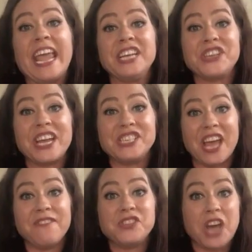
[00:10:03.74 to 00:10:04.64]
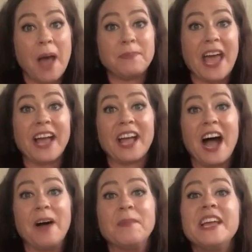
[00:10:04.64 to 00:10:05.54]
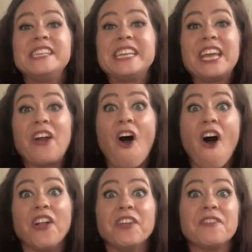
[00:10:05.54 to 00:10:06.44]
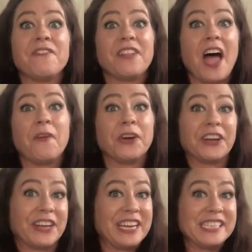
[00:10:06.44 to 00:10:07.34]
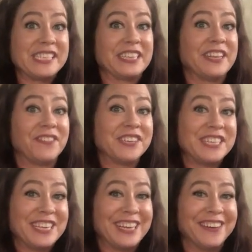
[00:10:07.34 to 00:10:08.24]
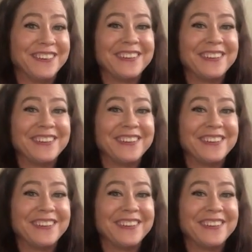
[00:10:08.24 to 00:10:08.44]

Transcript: hhfshop.com to get all of the flower goodies delivered to you.